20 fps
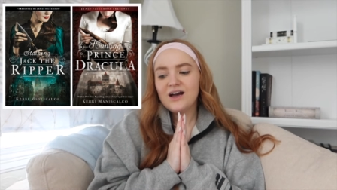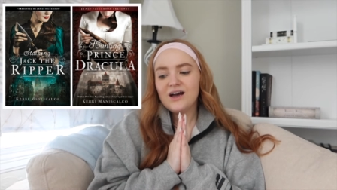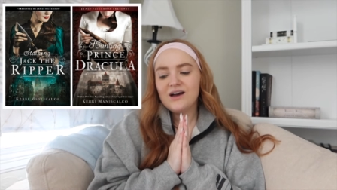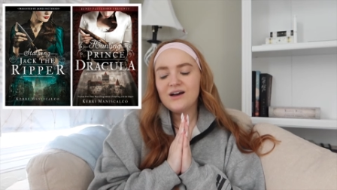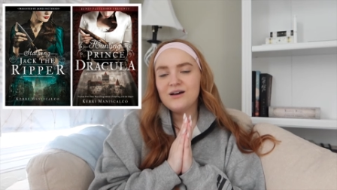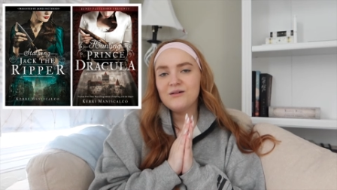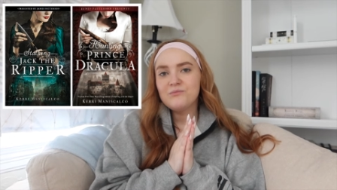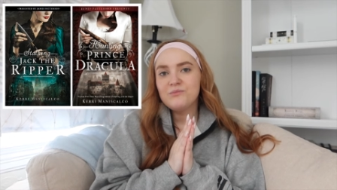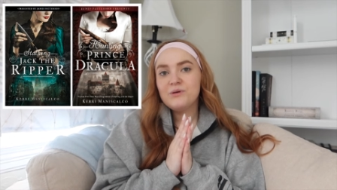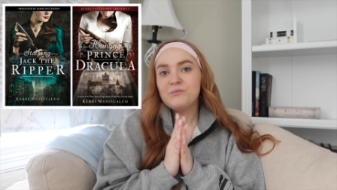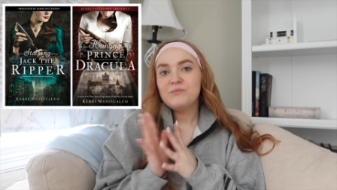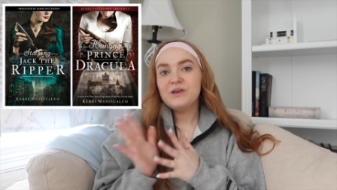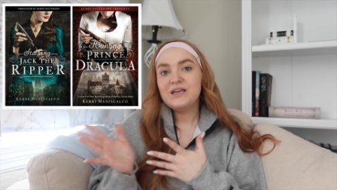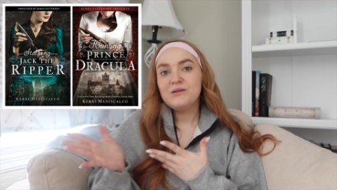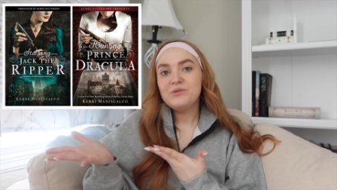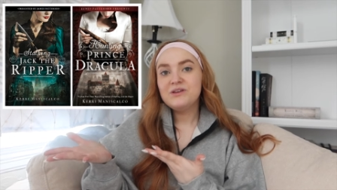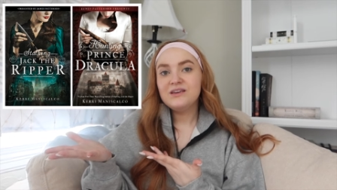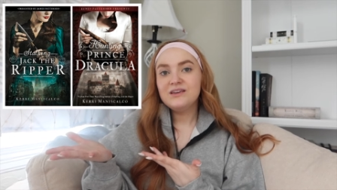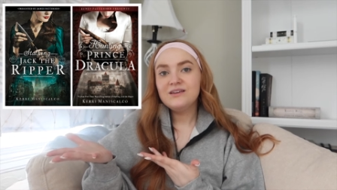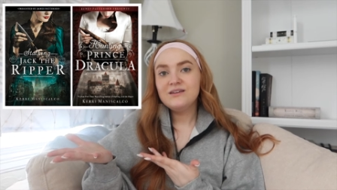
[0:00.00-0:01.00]
Um, but
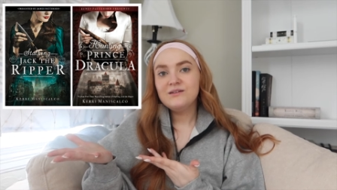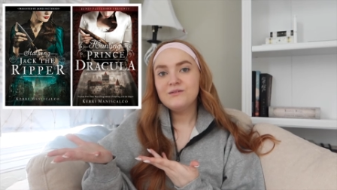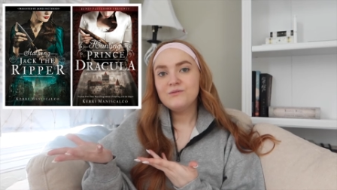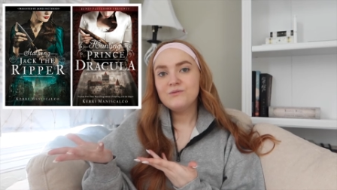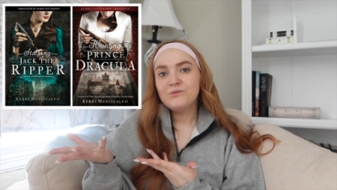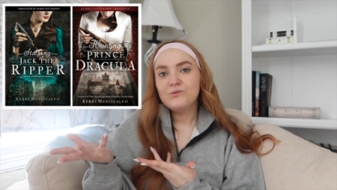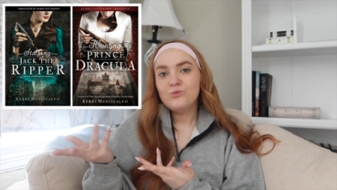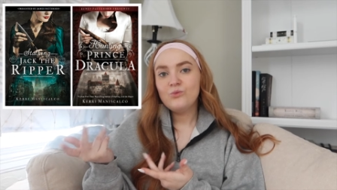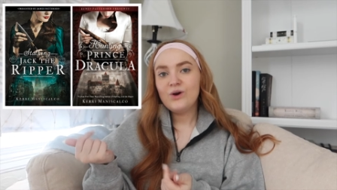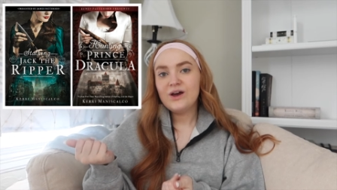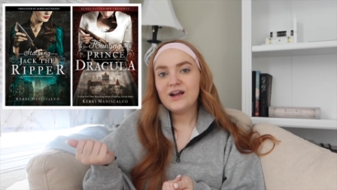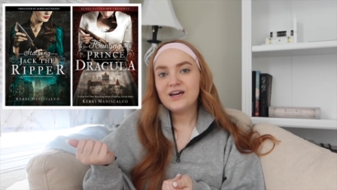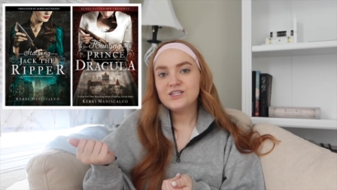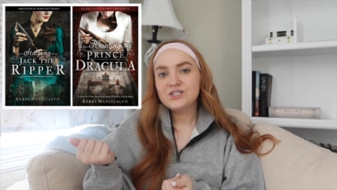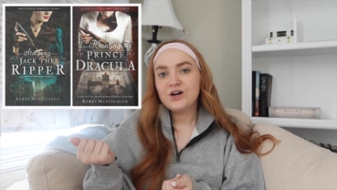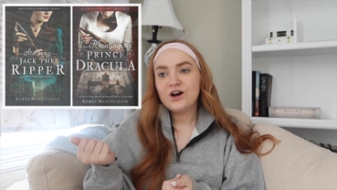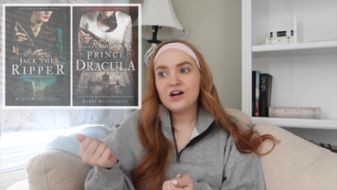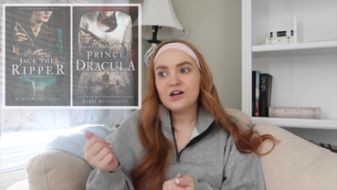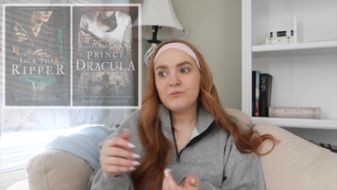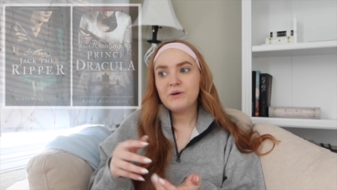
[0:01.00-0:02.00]
maybe when I
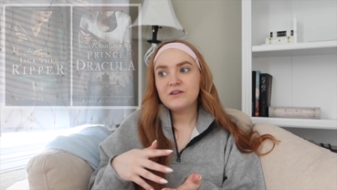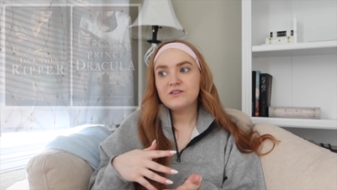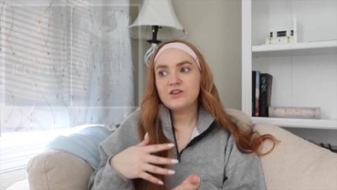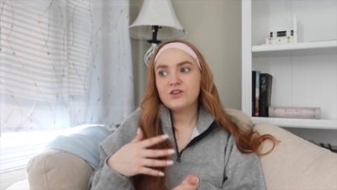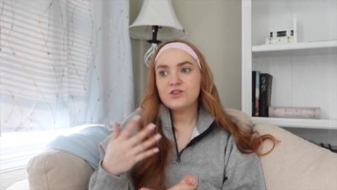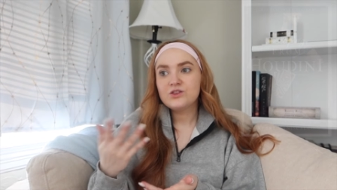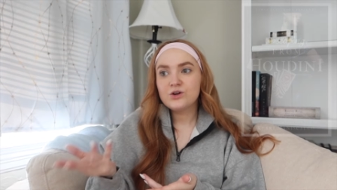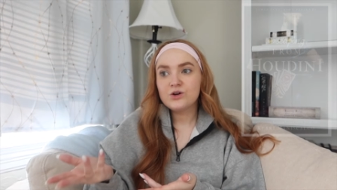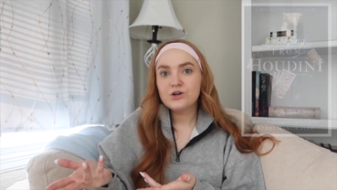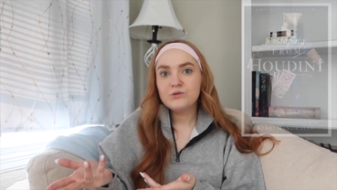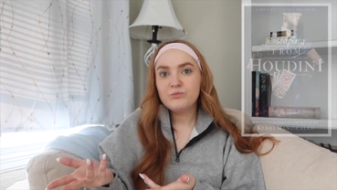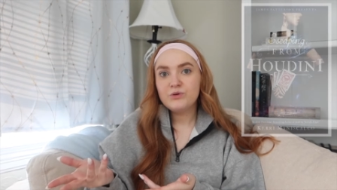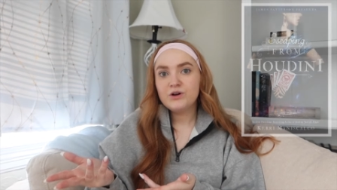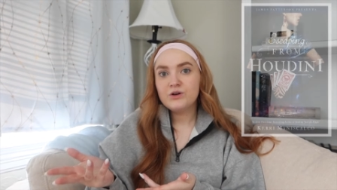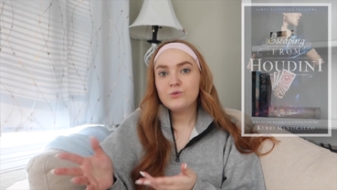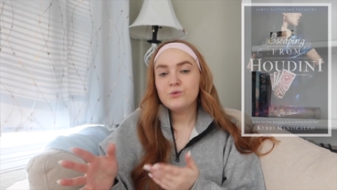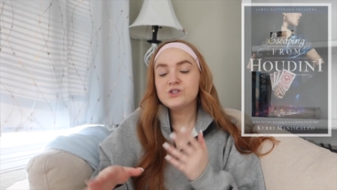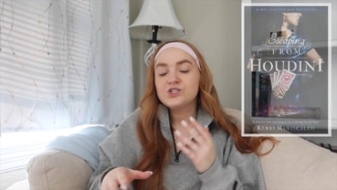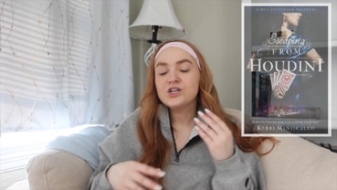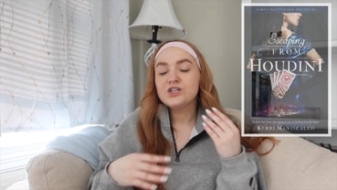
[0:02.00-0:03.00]
talk about the third
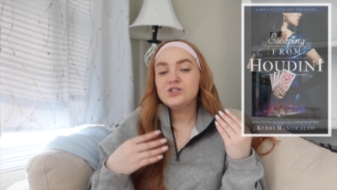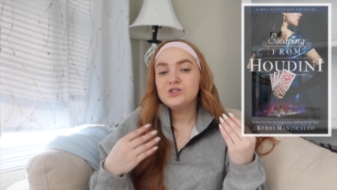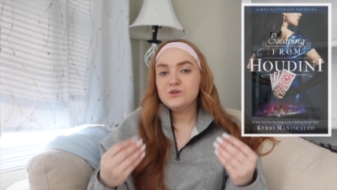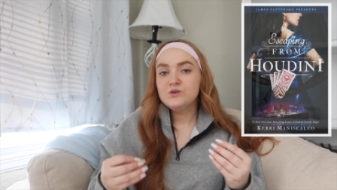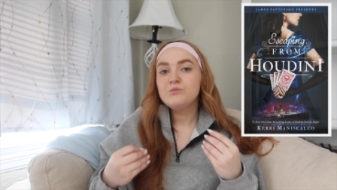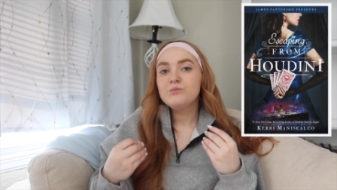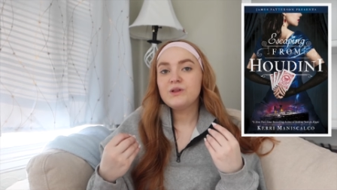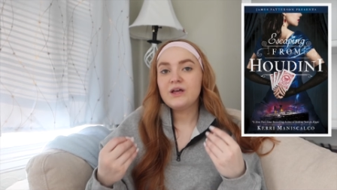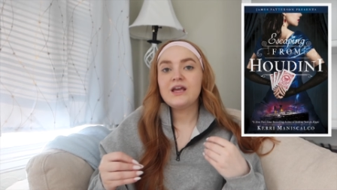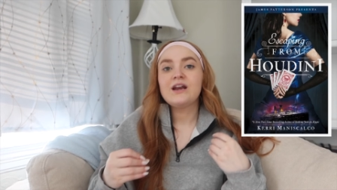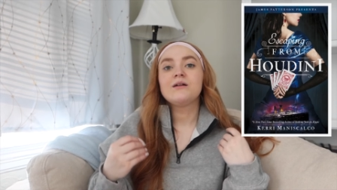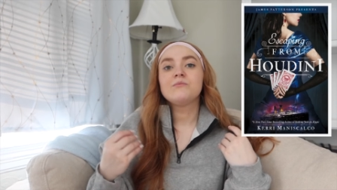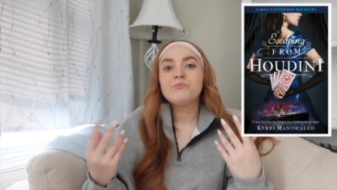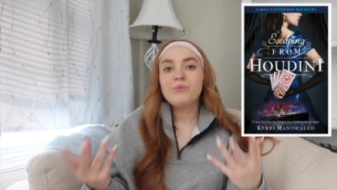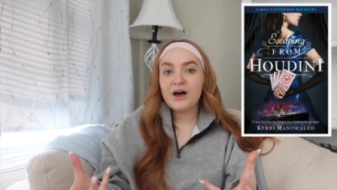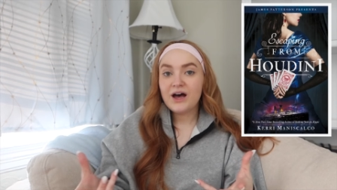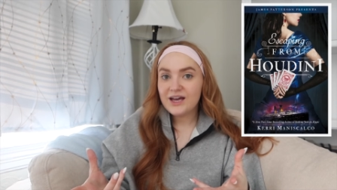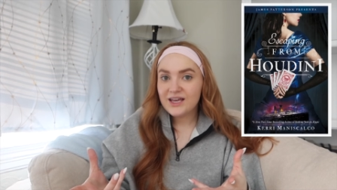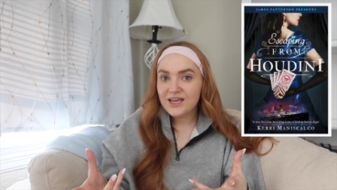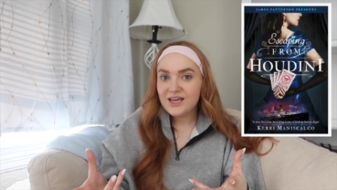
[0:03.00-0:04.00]
book, which I do plan on
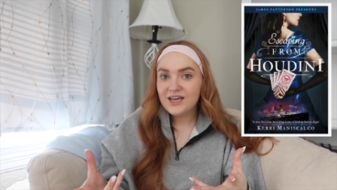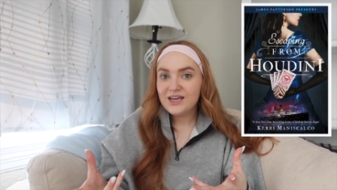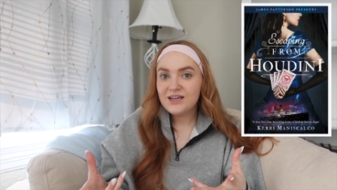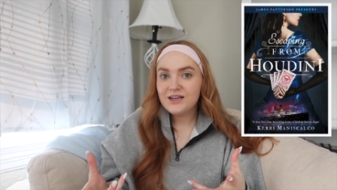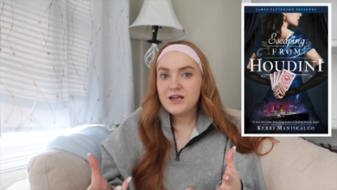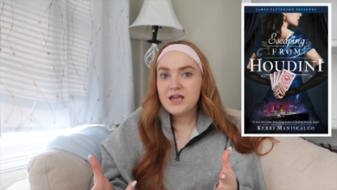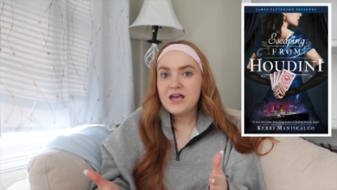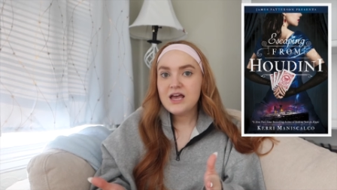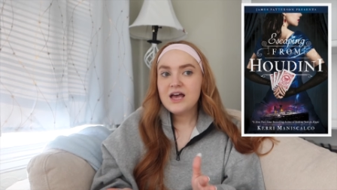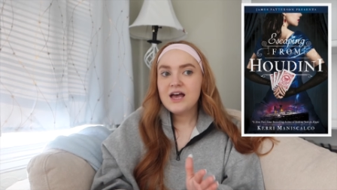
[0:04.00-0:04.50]
buying,